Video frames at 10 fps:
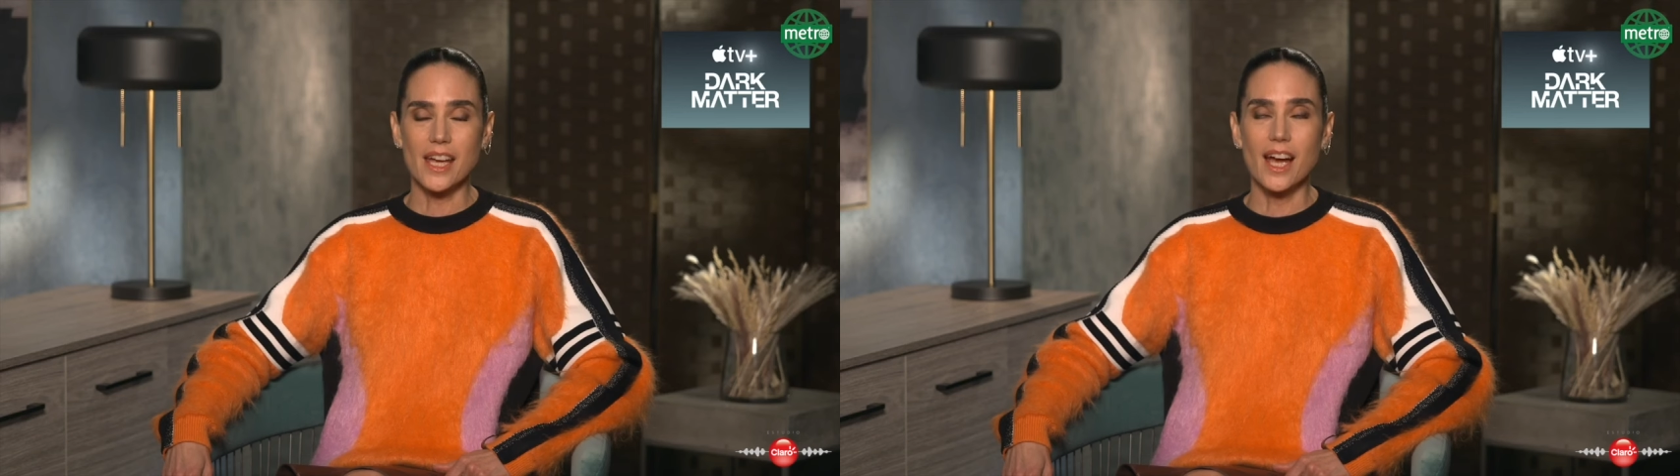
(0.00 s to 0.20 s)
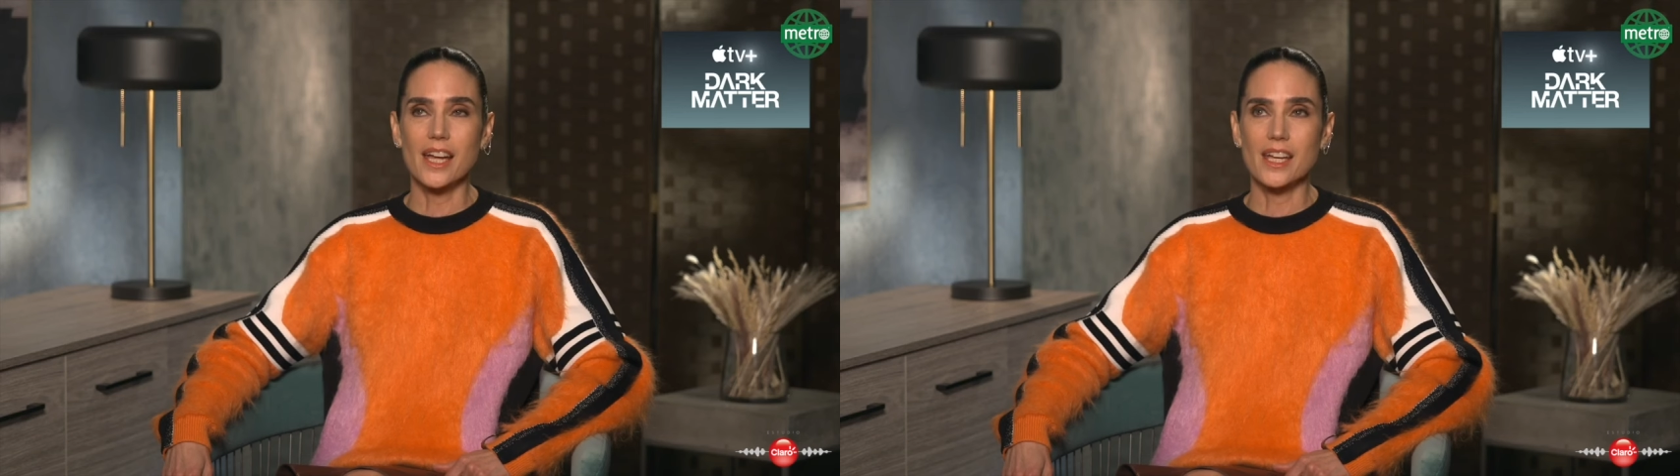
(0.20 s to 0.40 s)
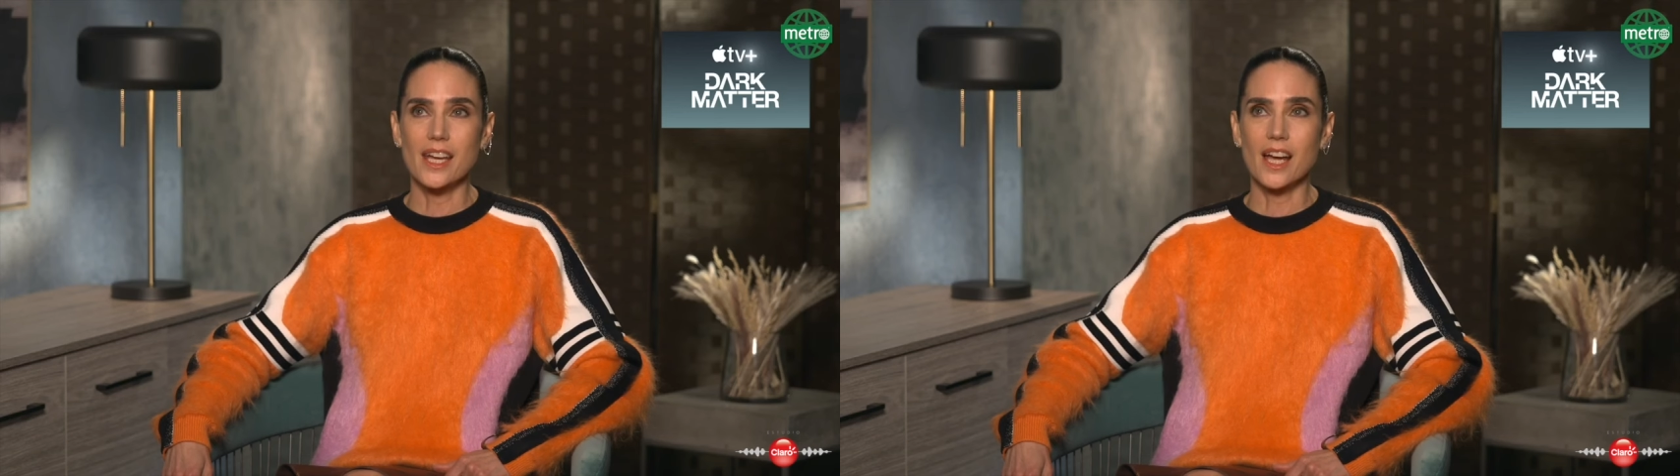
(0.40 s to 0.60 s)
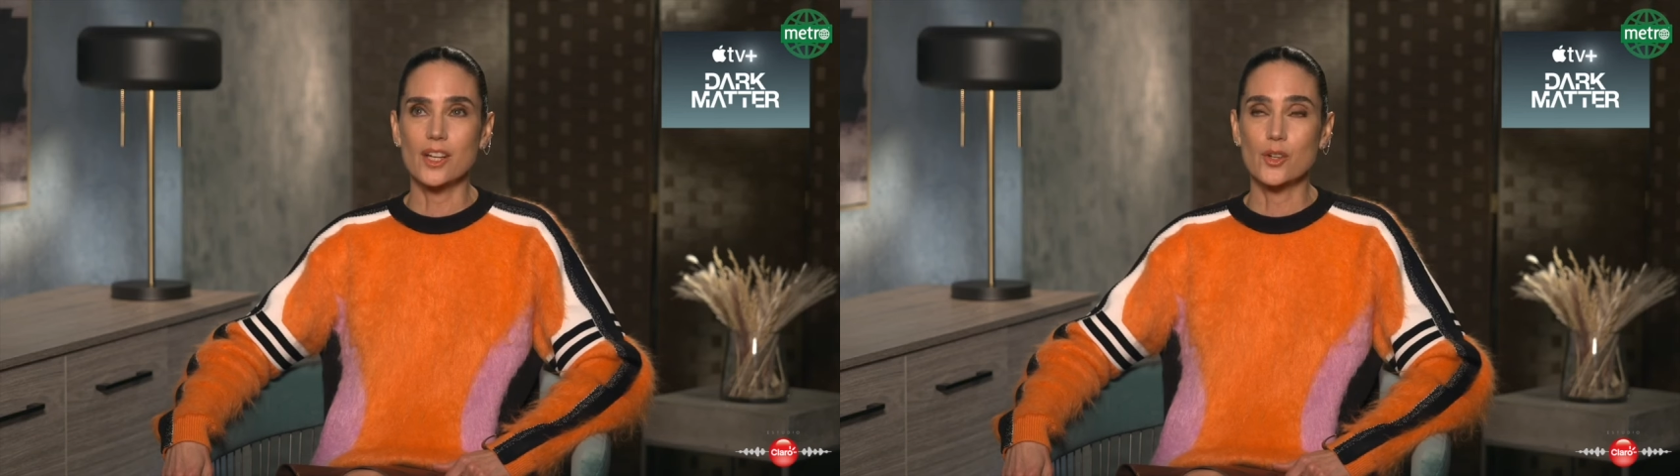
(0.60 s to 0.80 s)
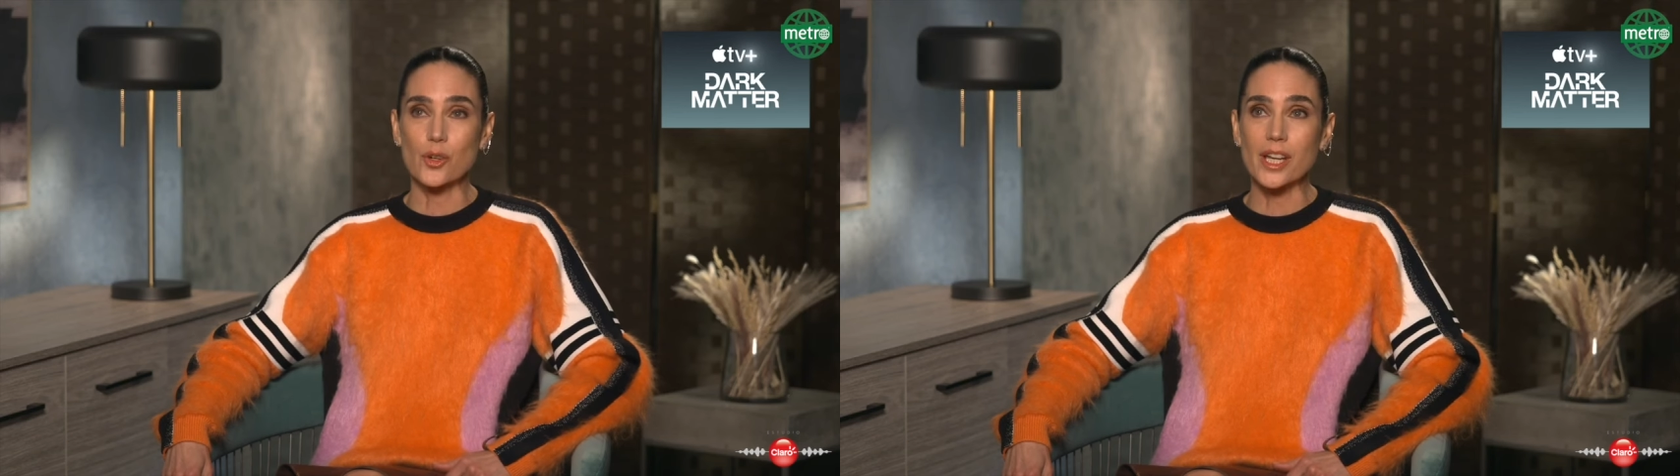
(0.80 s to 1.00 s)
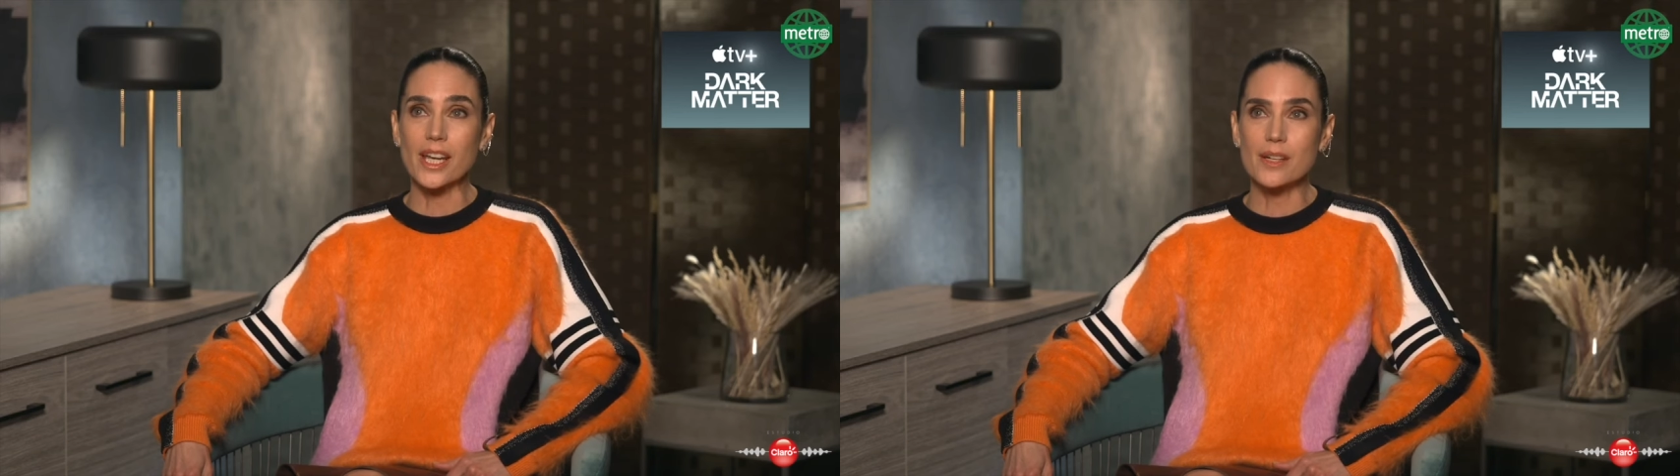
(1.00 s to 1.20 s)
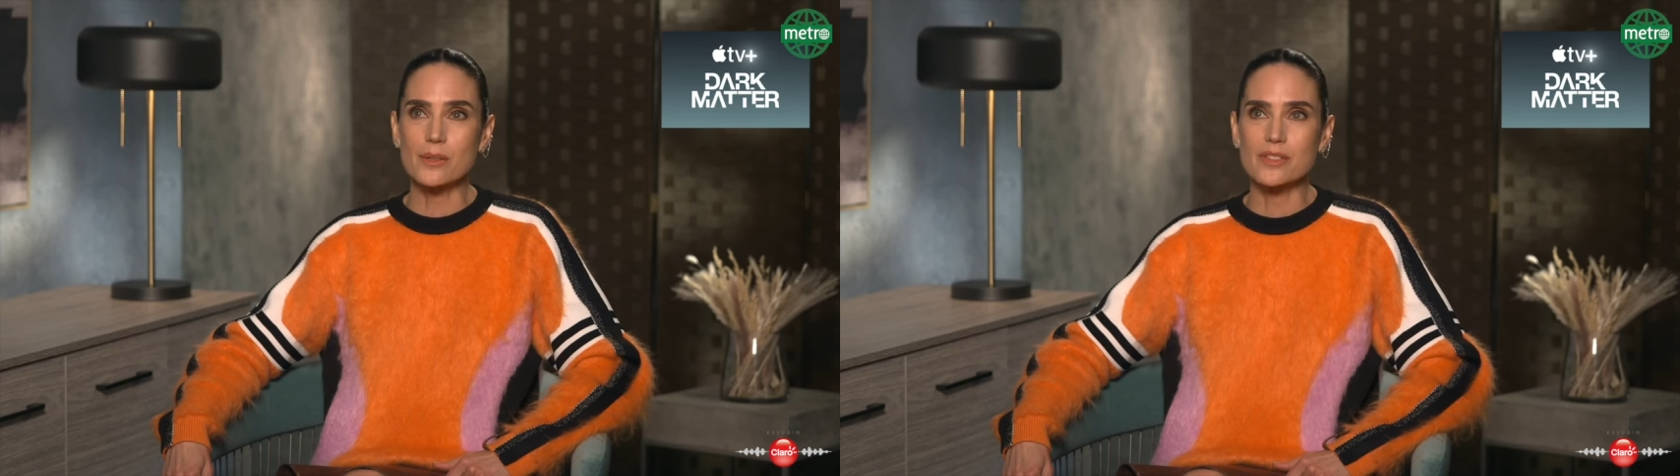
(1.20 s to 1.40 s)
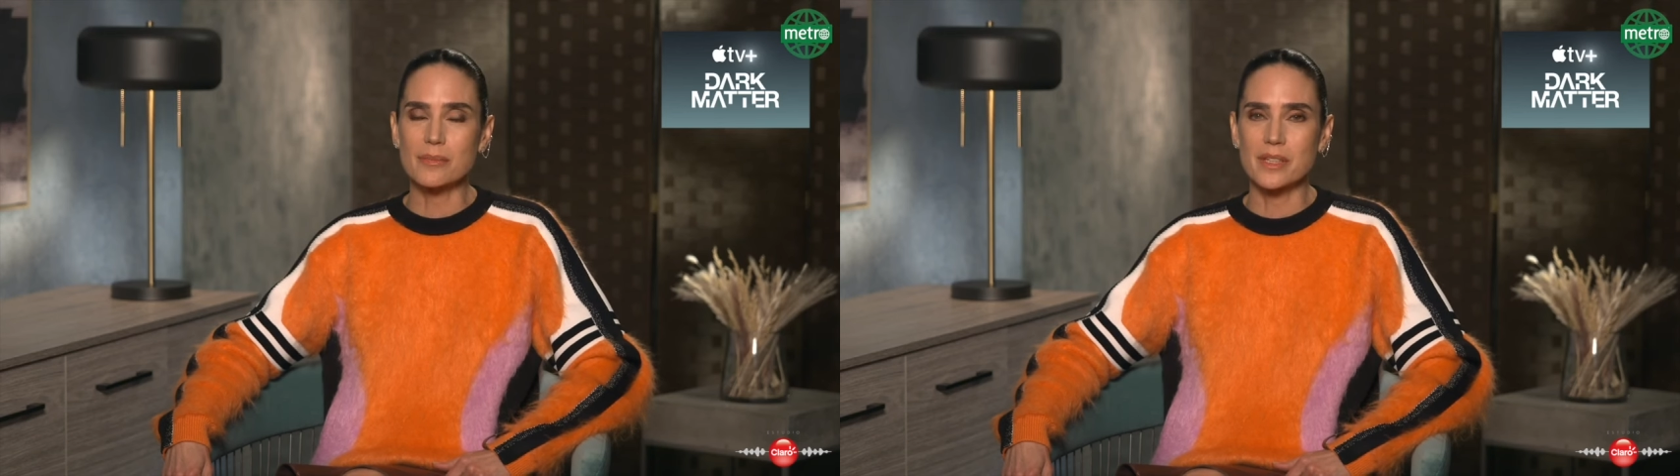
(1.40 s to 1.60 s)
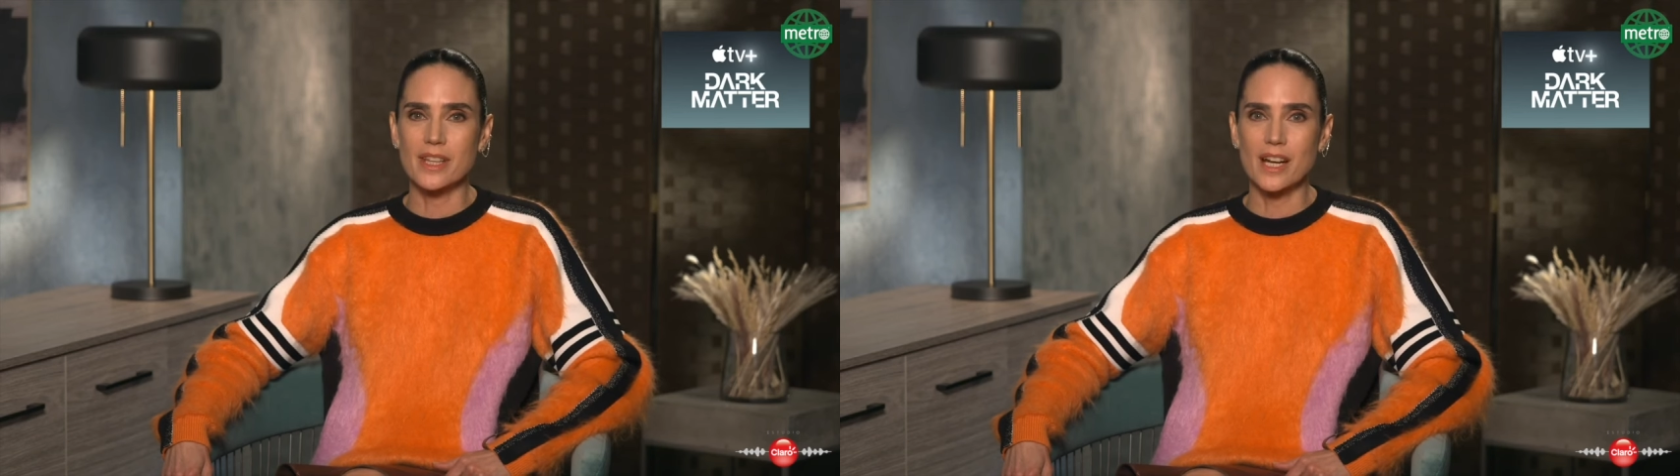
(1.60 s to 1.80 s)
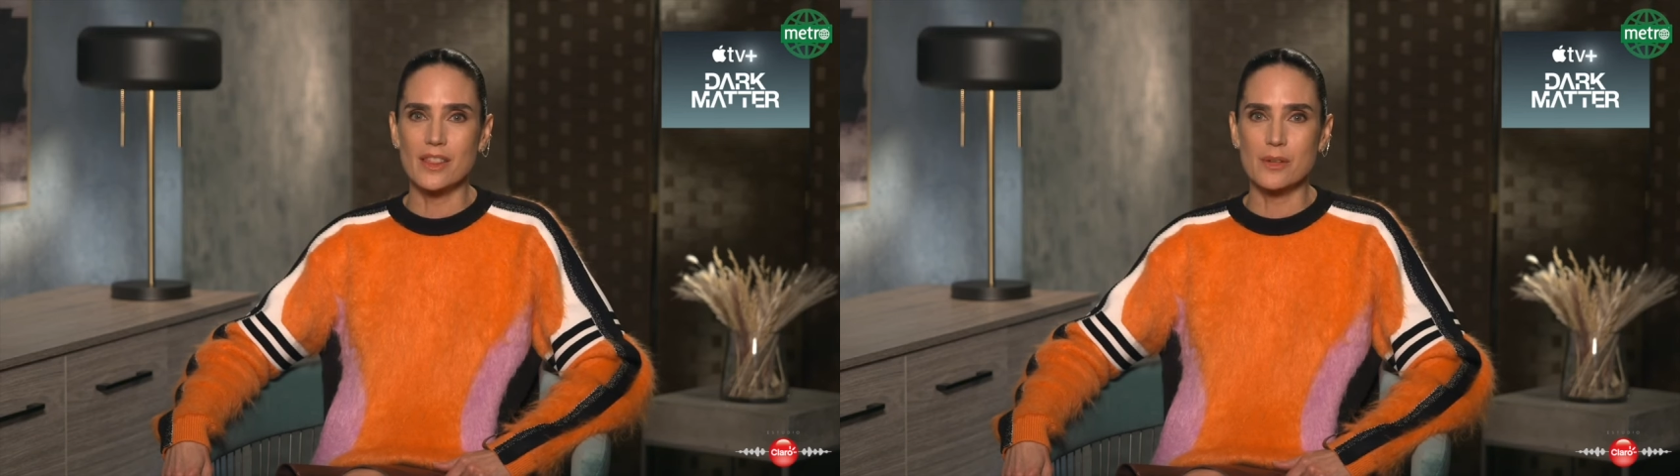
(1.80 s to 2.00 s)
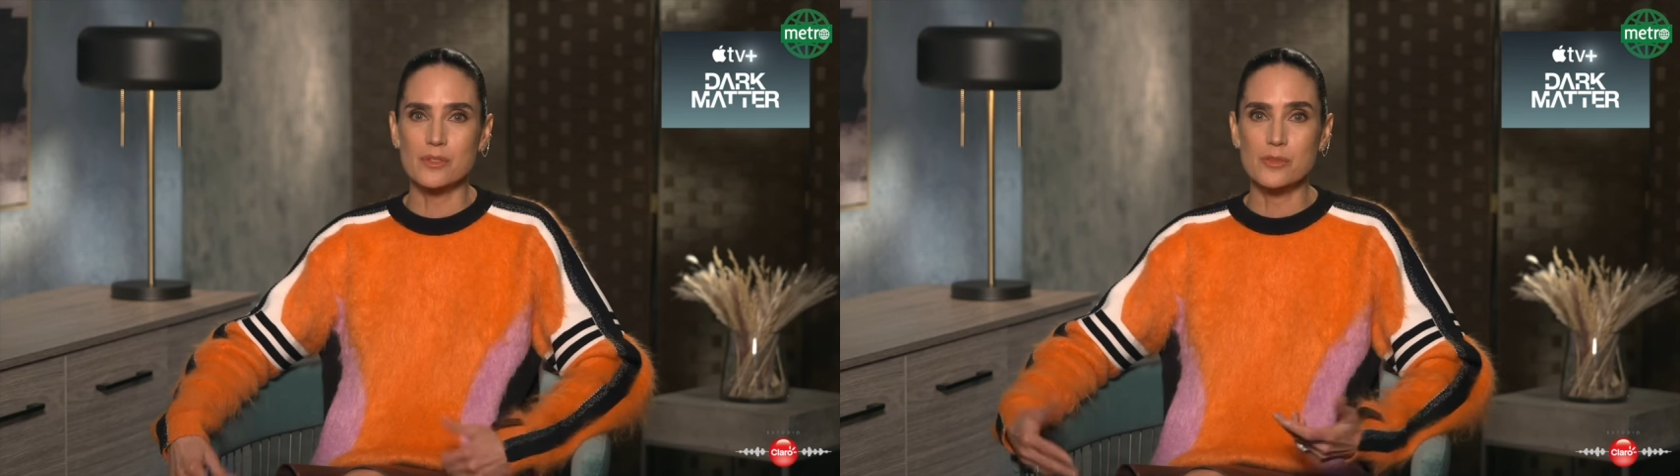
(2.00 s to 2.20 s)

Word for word: I agree. It was something that I thought was